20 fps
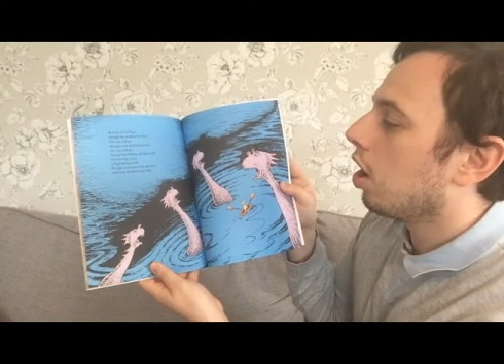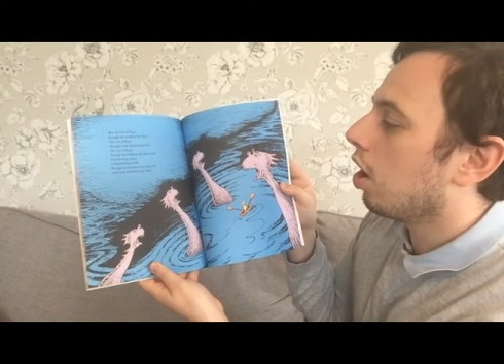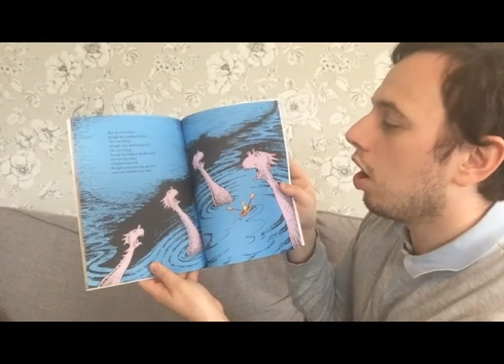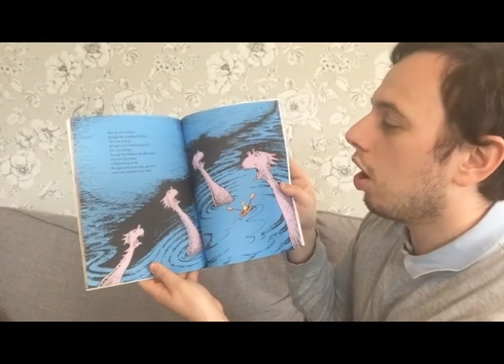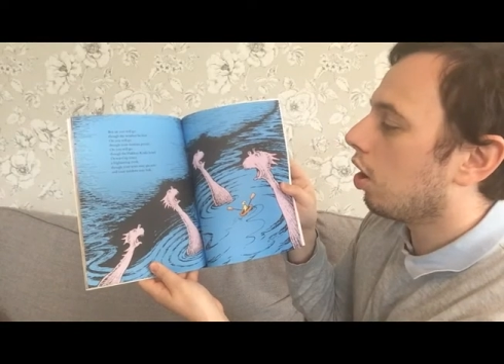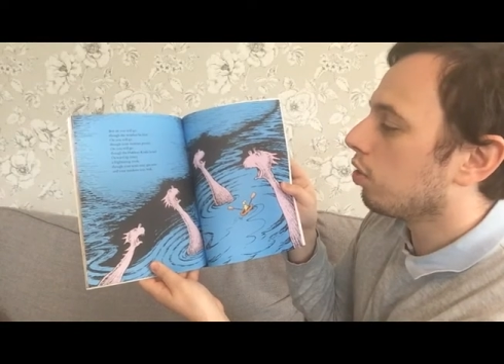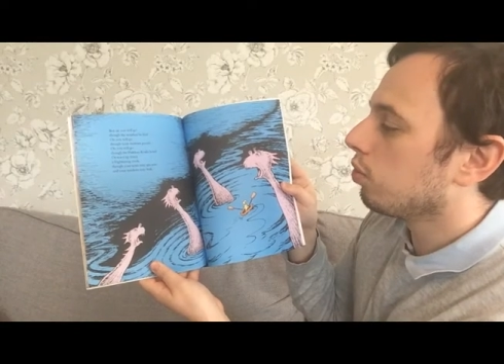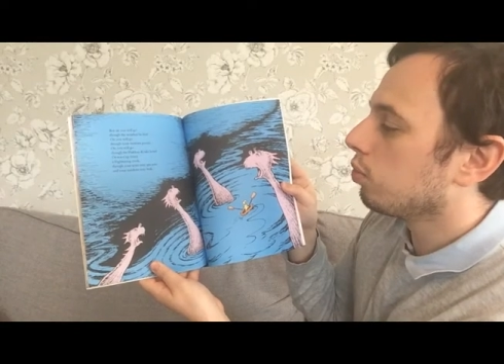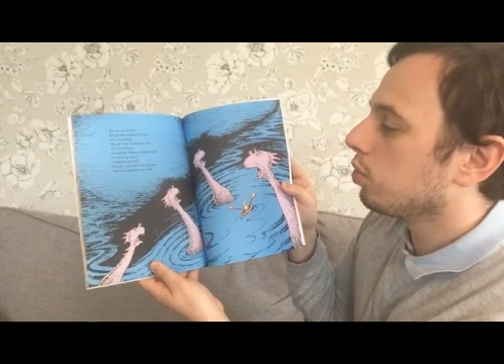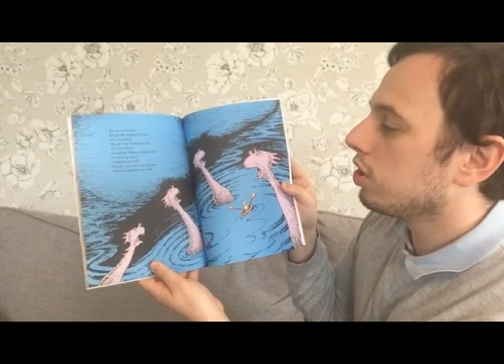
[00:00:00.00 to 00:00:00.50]

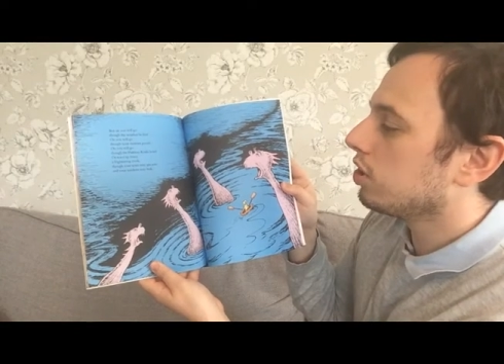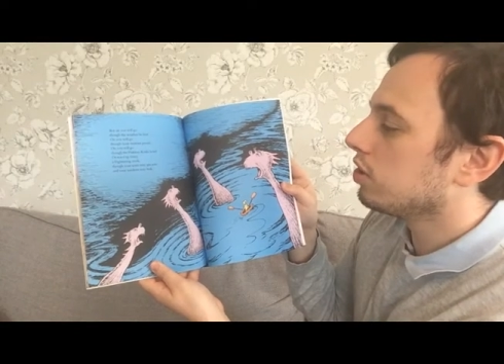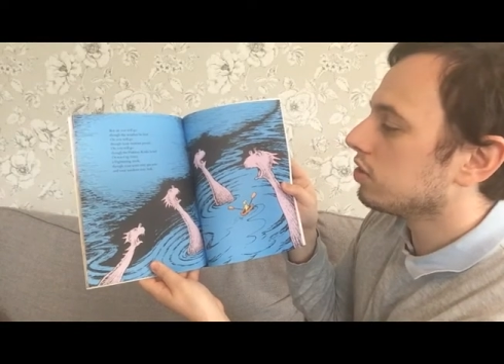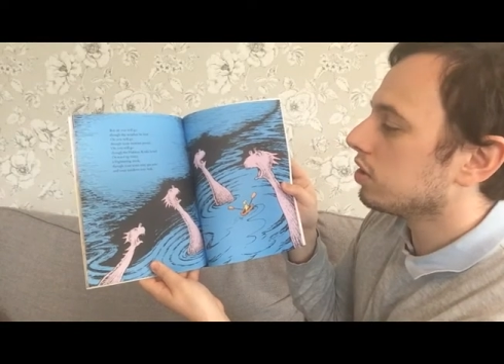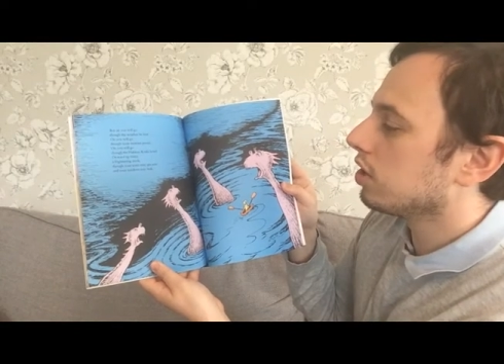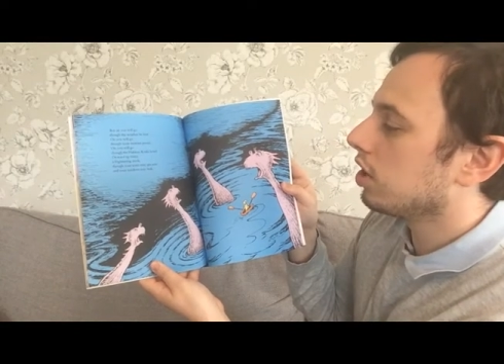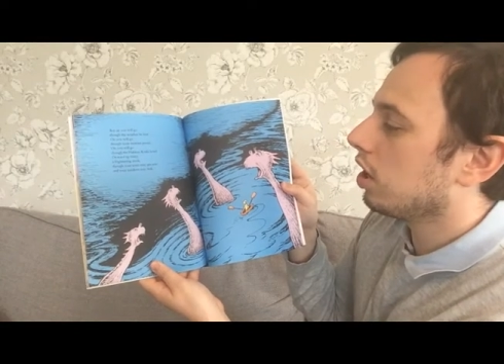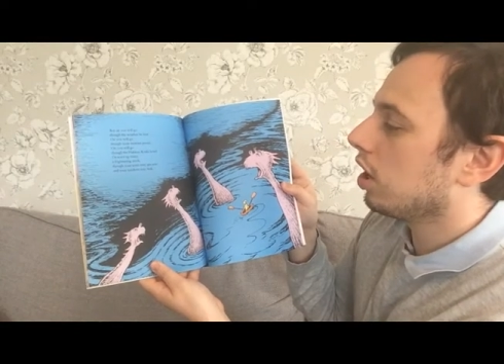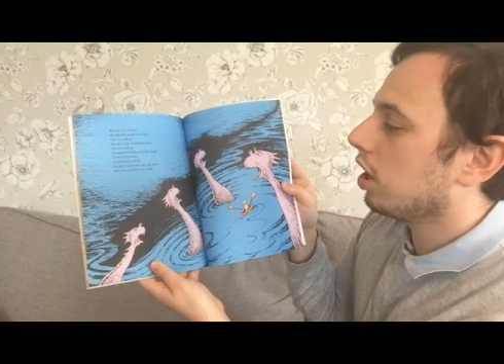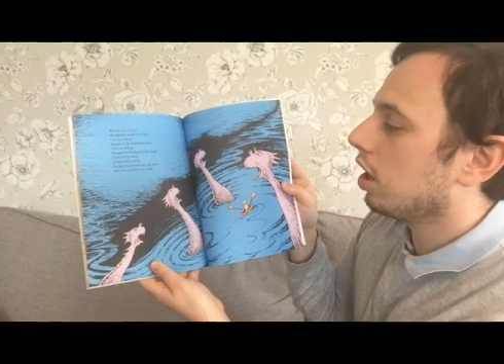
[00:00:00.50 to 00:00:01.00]
Onward,
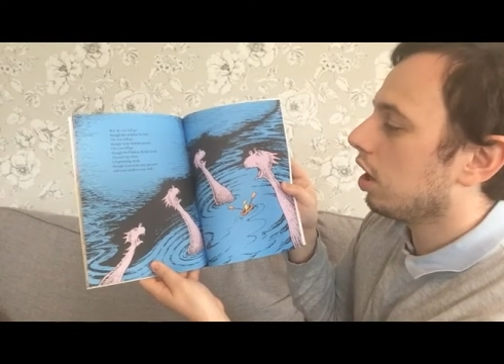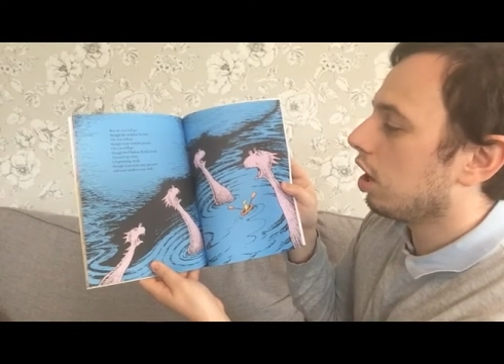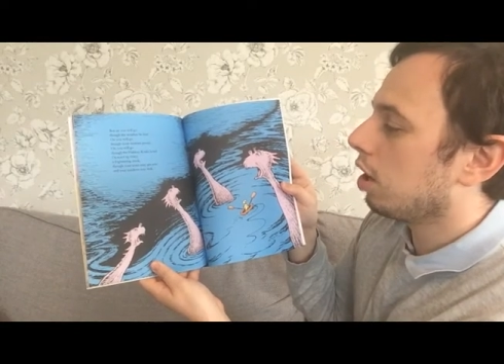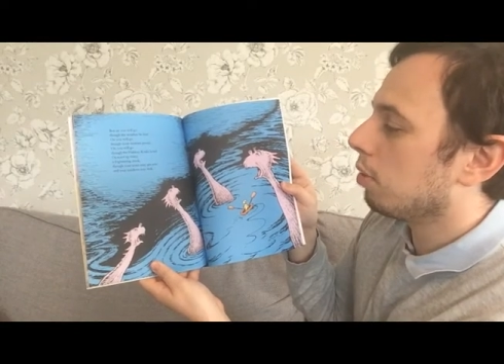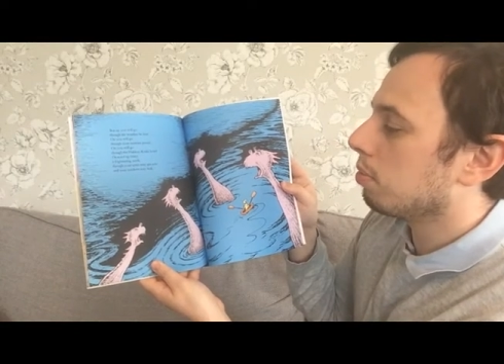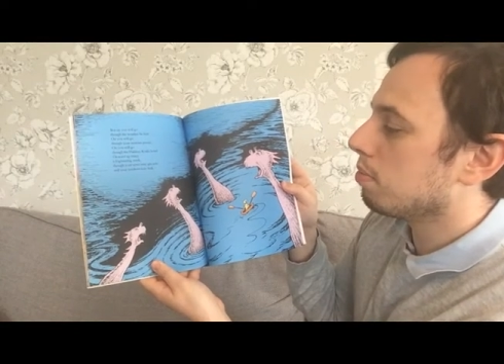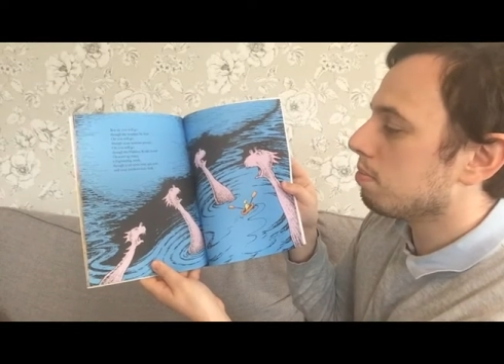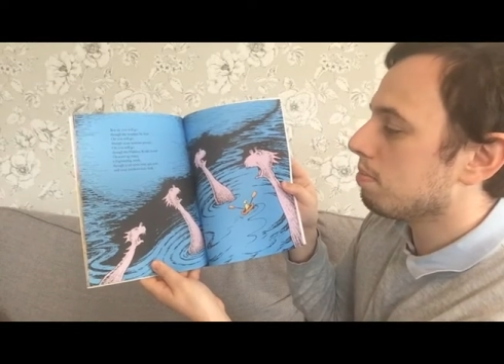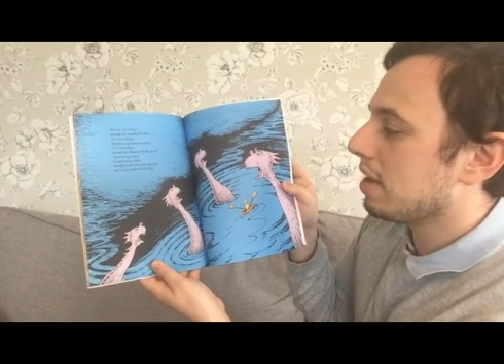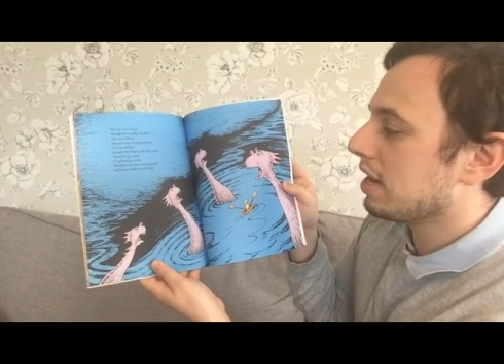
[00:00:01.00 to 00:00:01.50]

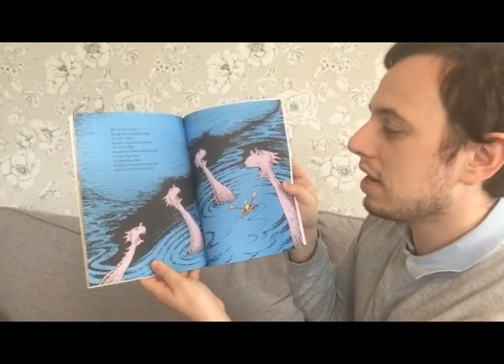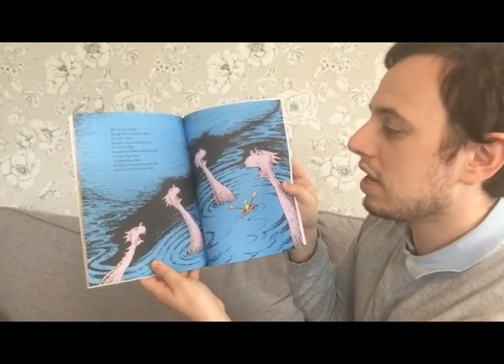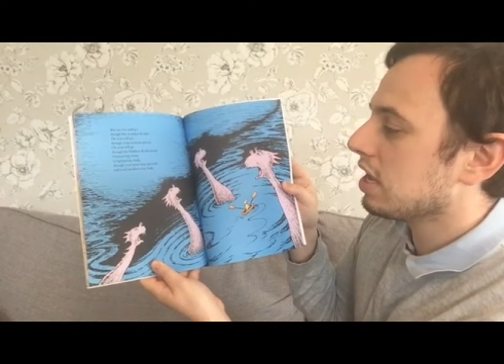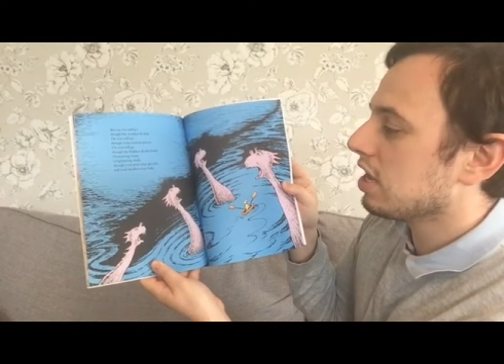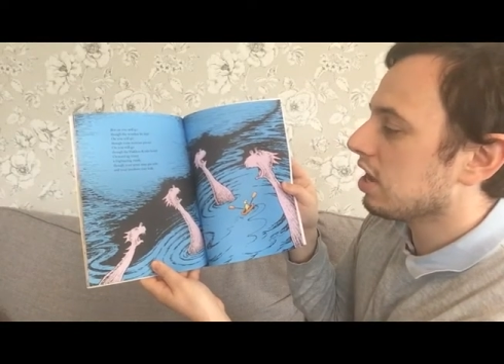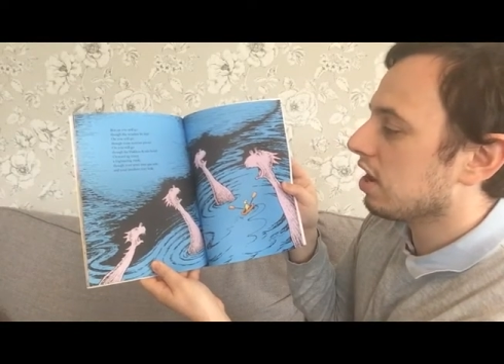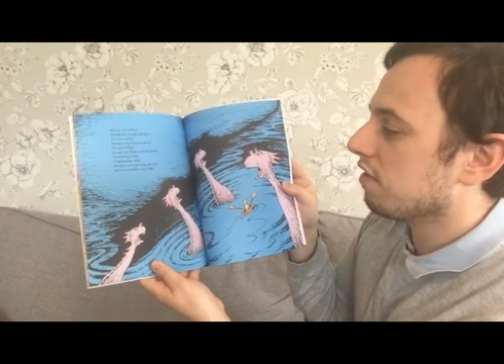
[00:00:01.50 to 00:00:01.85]
up many